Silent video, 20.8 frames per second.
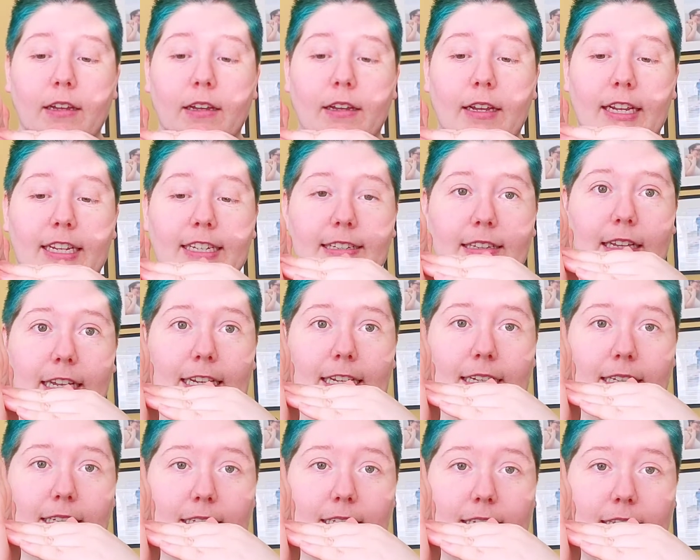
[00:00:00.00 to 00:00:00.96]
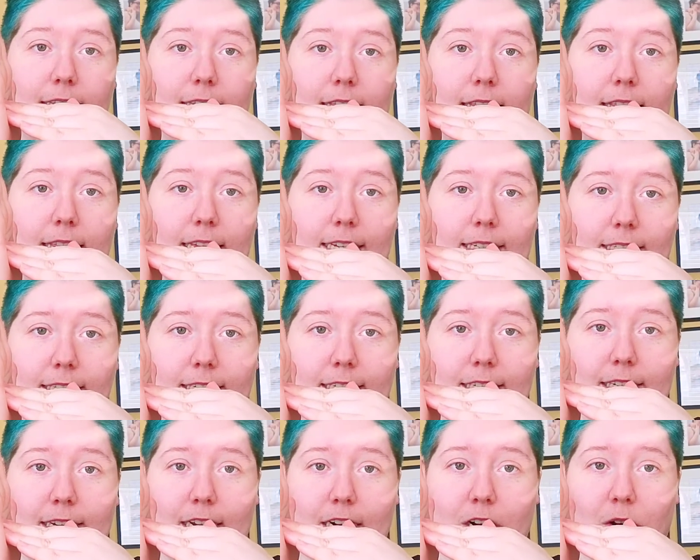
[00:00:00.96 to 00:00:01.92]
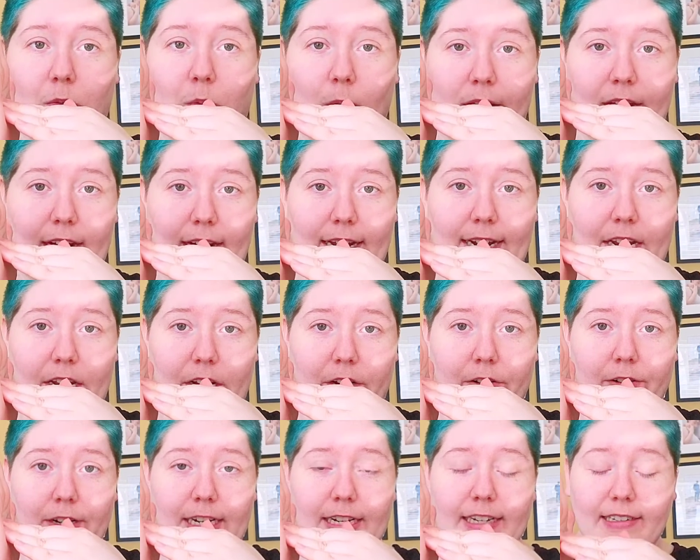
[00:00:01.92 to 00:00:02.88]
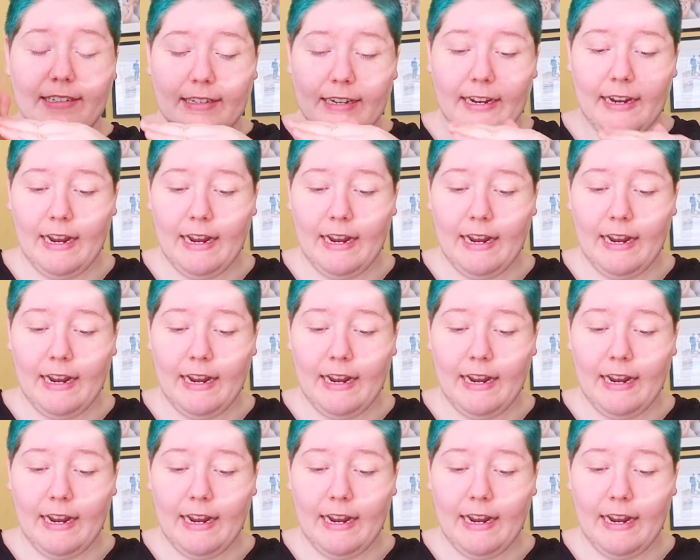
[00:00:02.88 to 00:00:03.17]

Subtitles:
is like this. It's not quite a 90 degrees.